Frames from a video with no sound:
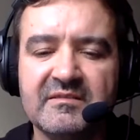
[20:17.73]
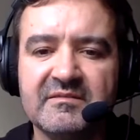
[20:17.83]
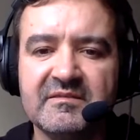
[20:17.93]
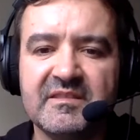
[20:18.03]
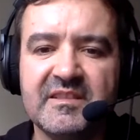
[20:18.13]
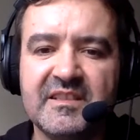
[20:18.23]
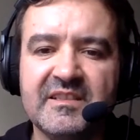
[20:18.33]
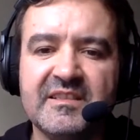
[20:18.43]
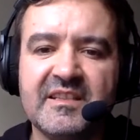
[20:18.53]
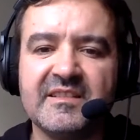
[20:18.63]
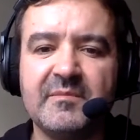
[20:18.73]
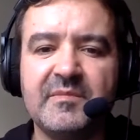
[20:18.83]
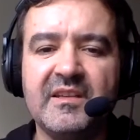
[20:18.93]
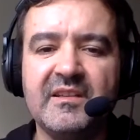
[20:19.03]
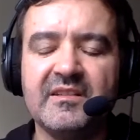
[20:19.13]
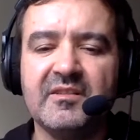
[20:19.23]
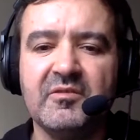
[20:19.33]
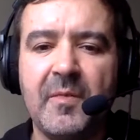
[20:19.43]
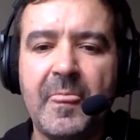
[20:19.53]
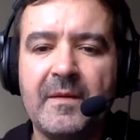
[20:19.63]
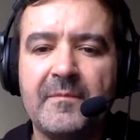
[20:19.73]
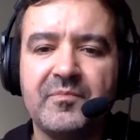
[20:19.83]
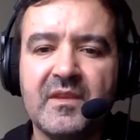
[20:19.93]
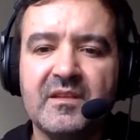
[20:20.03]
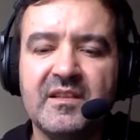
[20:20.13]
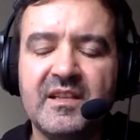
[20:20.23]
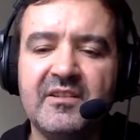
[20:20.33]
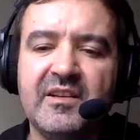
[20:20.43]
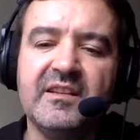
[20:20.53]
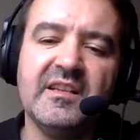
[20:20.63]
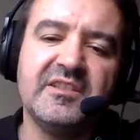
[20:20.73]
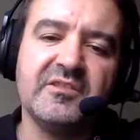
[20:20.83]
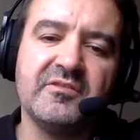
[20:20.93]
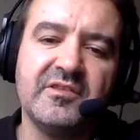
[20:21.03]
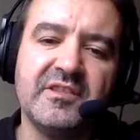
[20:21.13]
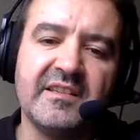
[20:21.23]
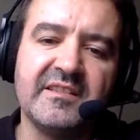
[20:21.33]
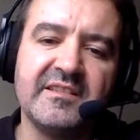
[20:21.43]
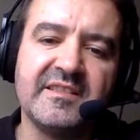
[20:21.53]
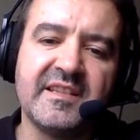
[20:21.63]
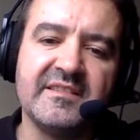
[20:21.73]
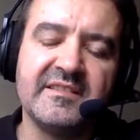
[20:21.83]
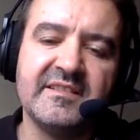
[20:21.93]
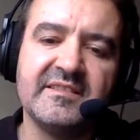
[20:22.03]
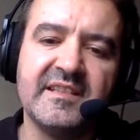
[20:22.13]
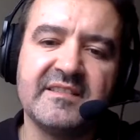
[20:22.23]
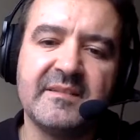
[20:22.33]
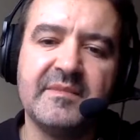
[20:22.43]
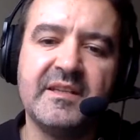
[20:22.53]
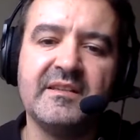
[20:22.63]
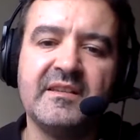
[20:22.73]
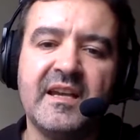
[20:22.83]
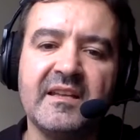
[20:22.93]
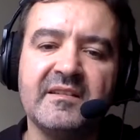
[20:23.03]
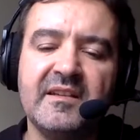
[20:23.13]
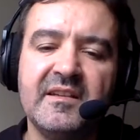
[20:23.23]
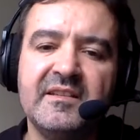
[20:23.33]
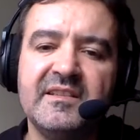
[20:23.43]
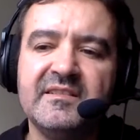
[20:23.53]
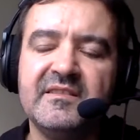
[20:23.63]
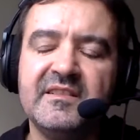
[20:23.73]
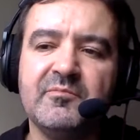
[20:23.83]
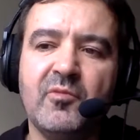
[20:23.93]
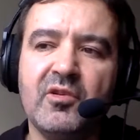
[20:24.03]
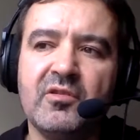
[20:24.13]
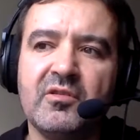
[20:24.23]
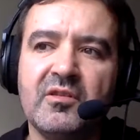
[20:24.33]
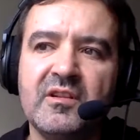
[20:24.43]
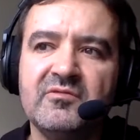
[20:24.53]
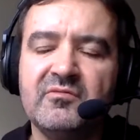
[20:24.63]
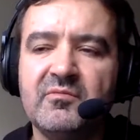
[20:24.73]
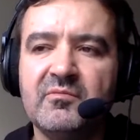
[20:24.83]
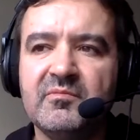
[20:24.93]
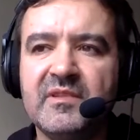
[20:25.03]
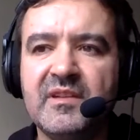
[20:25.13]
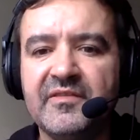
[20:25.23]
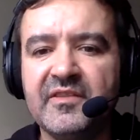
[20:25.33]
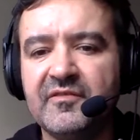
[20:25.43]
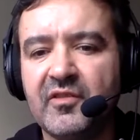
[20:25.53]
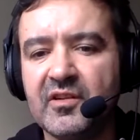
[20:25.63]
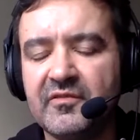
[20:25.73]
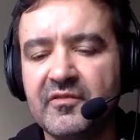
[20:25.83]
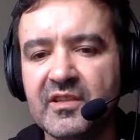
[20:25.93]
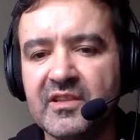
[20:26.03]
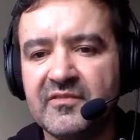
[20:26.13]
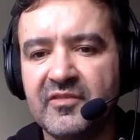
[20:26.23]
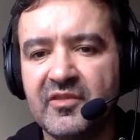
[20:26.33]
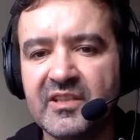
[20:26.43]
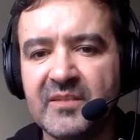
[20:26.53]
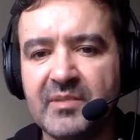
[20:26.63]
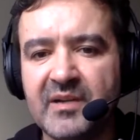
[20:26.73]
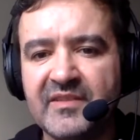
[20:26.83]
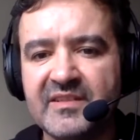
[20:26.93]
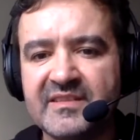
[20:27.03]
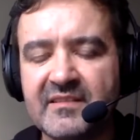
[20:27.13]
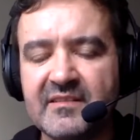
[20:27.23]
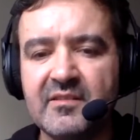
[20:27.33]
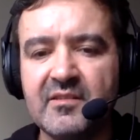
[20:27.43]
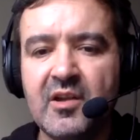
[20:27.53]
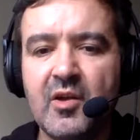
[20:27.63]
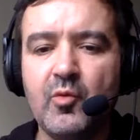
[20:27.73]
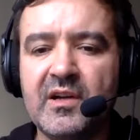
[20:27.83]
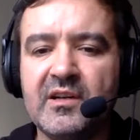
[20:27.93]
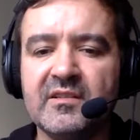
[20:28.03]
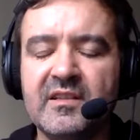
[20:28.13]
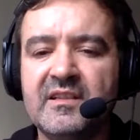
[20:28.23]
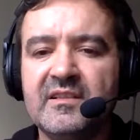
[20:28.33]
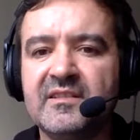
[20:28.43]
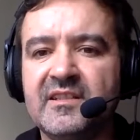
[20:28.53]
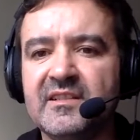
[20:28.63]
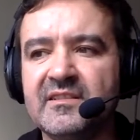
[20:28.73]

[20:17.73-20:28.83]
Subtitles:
Is that something now in relation to the United States? Is that something that is more driven for the private sector, where the